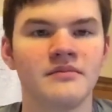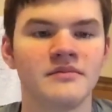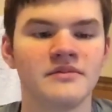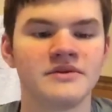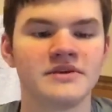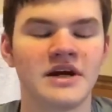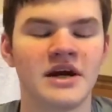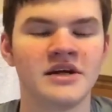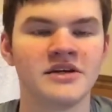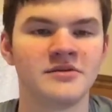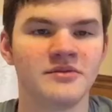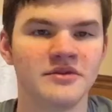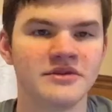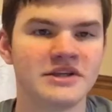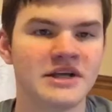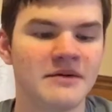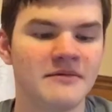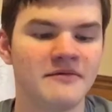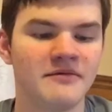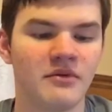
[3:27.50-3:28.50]
sizable
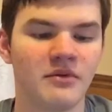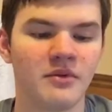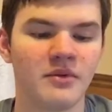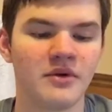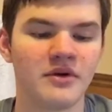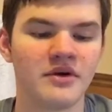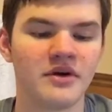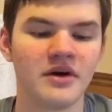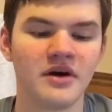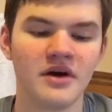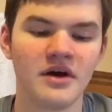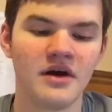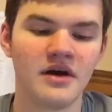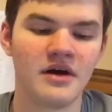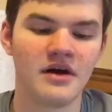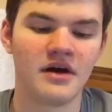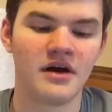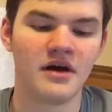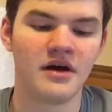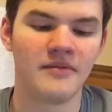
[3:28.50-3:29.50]
step forward.
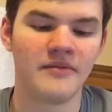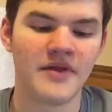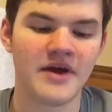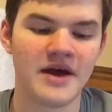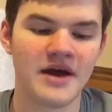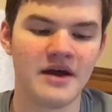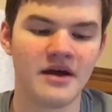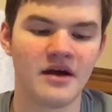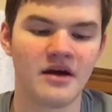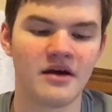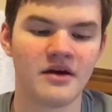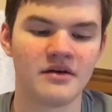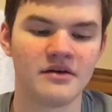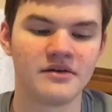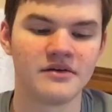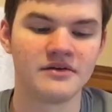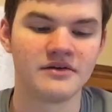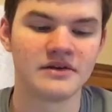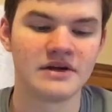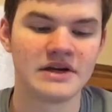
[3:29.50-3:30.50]
They
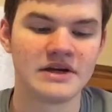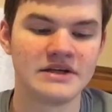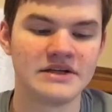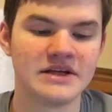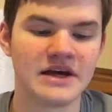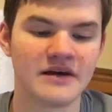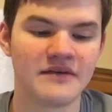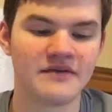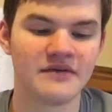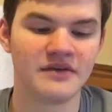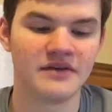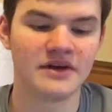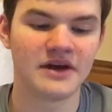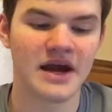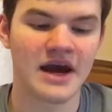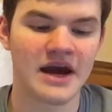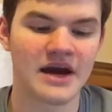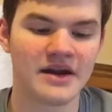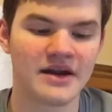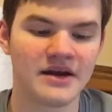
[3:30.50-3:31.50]
are
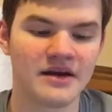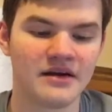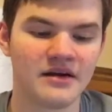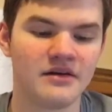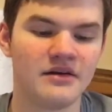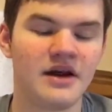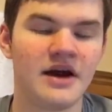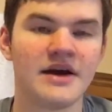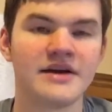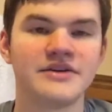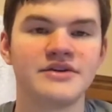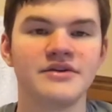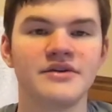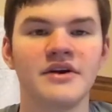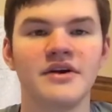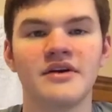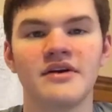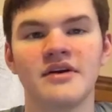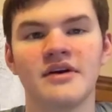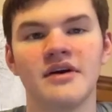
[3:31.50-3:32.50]
definitely adding a lot to
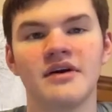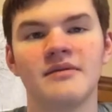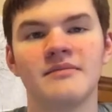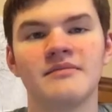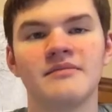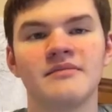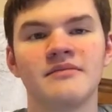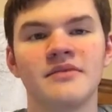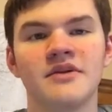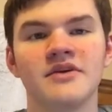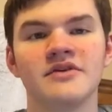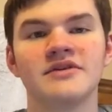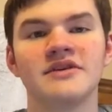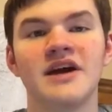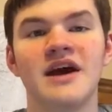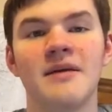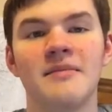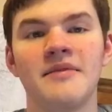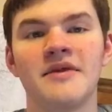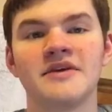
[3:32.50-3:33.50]
their
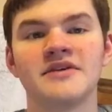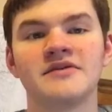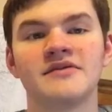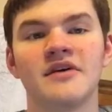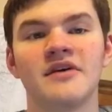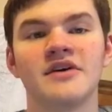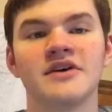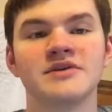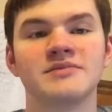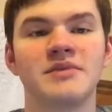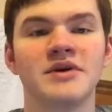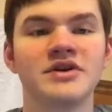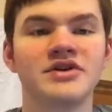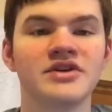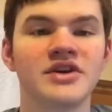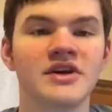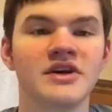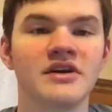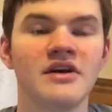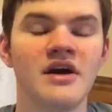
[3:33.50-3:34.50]
depth as far as
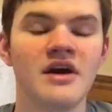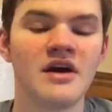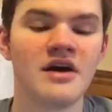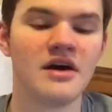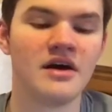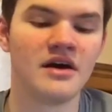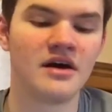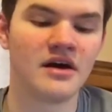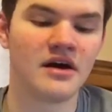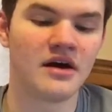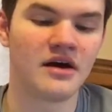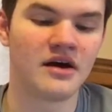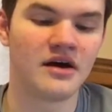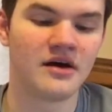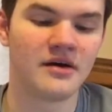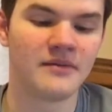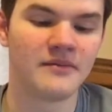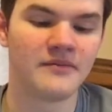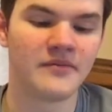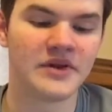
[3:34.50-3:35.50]
pitching,
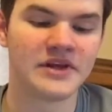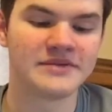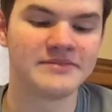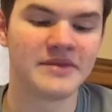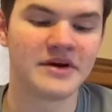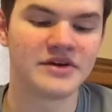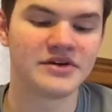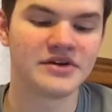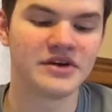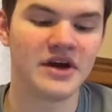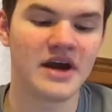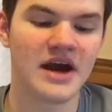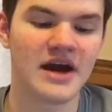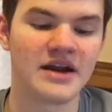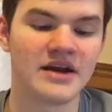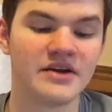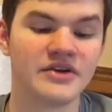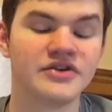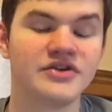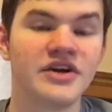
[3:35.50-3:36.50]
especially
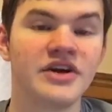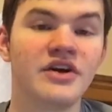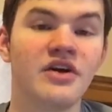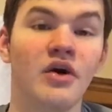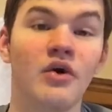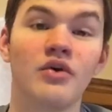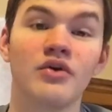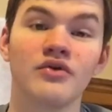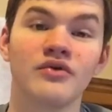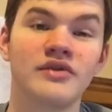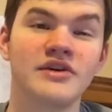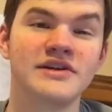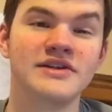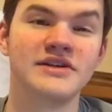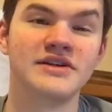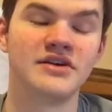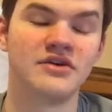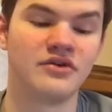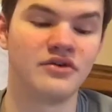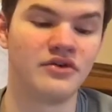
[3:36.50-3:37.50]
adding Jake
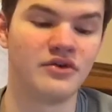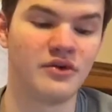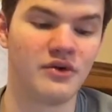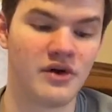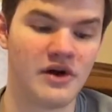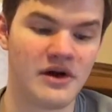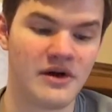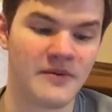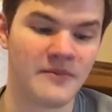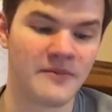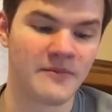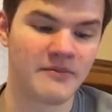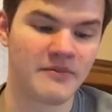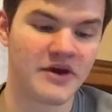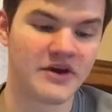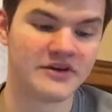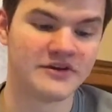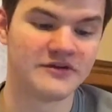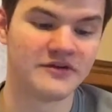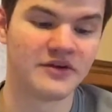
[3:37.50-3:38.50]
Odorizzi, who
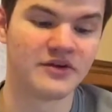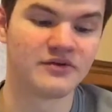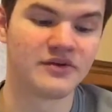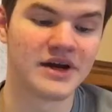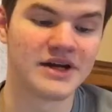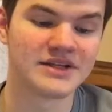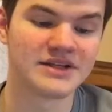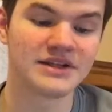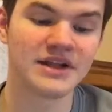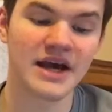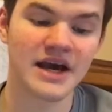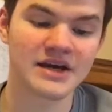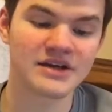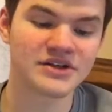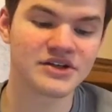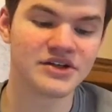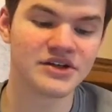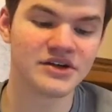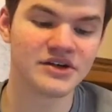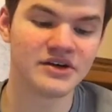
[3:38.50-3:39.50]
pitched for the Rays
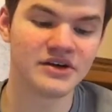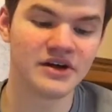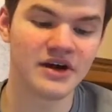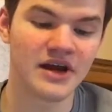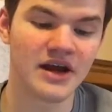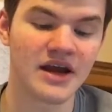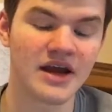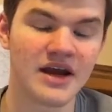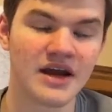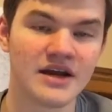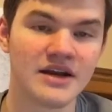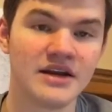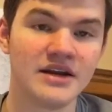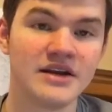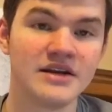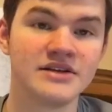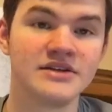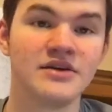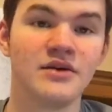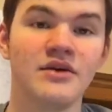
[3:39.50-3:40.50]
last year and
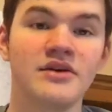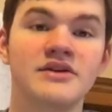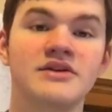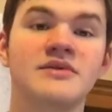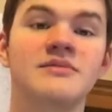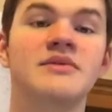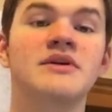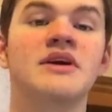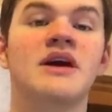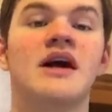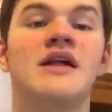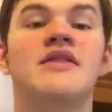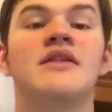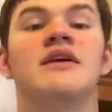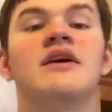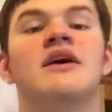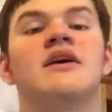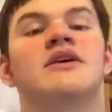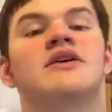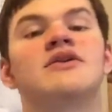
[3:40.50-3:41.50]
is going to be, I
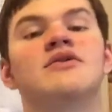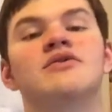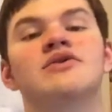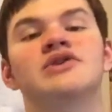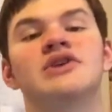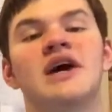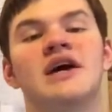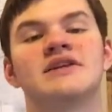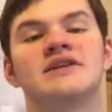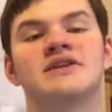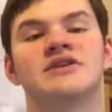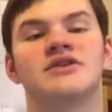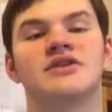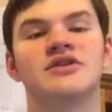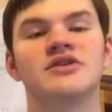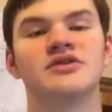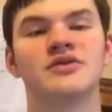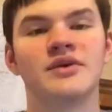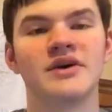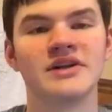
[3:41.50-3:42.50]
think, a huge asset to
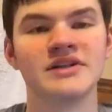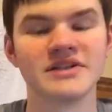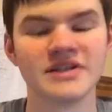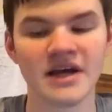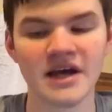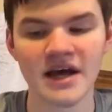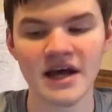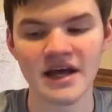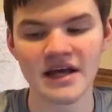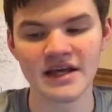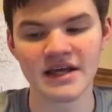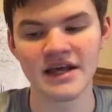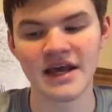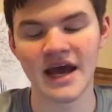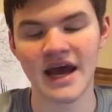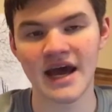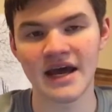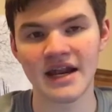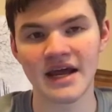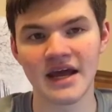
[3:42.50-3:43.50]
the Twins. He
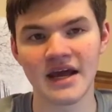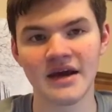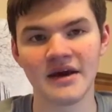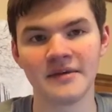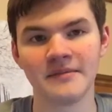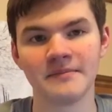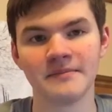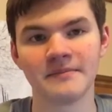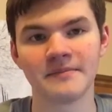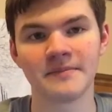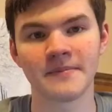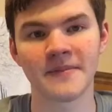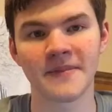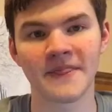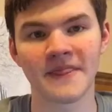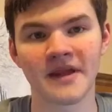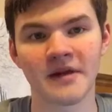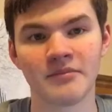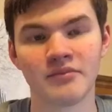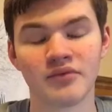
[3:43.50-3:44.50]
had a
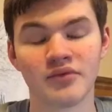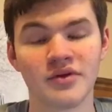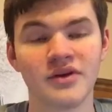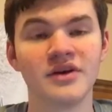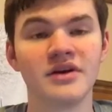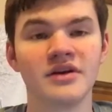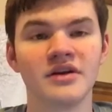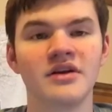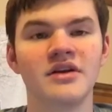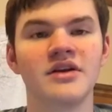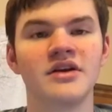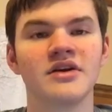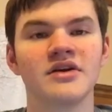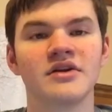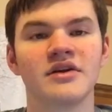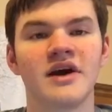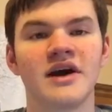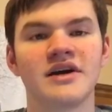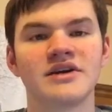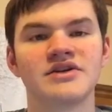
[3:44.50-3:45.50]
pretty good
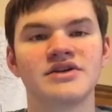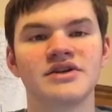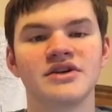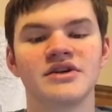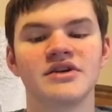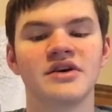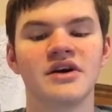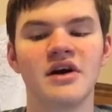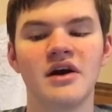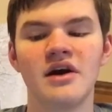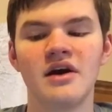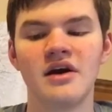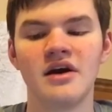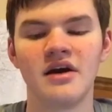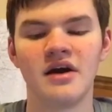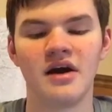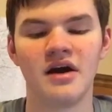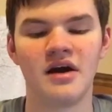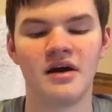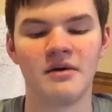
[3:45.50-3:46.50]
year last year,
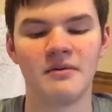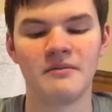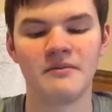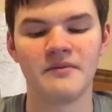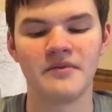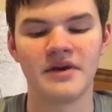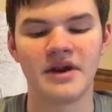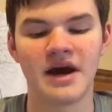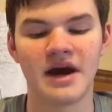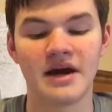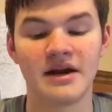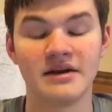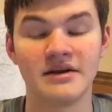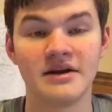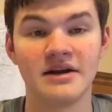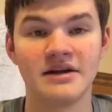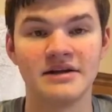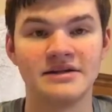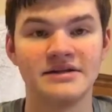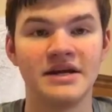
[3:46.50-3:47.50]
not
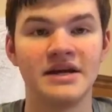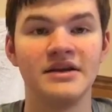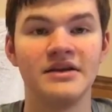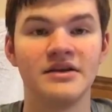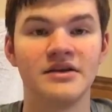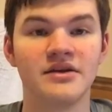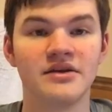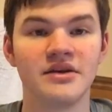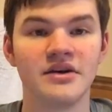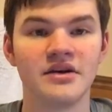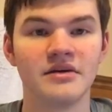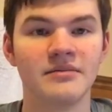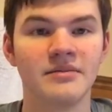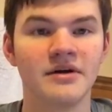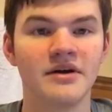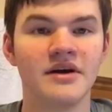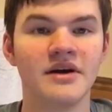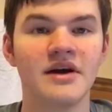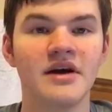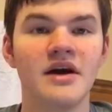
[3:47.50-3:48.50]
insanely good year,
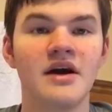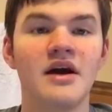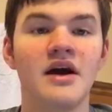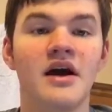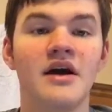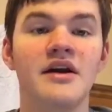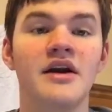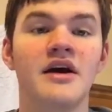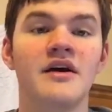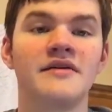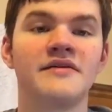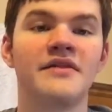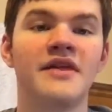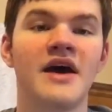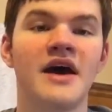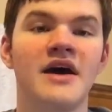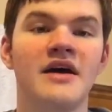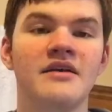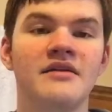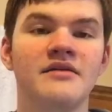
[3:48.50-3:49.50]
but enough
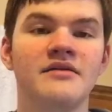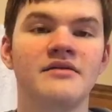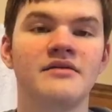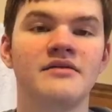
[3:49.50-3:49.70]
that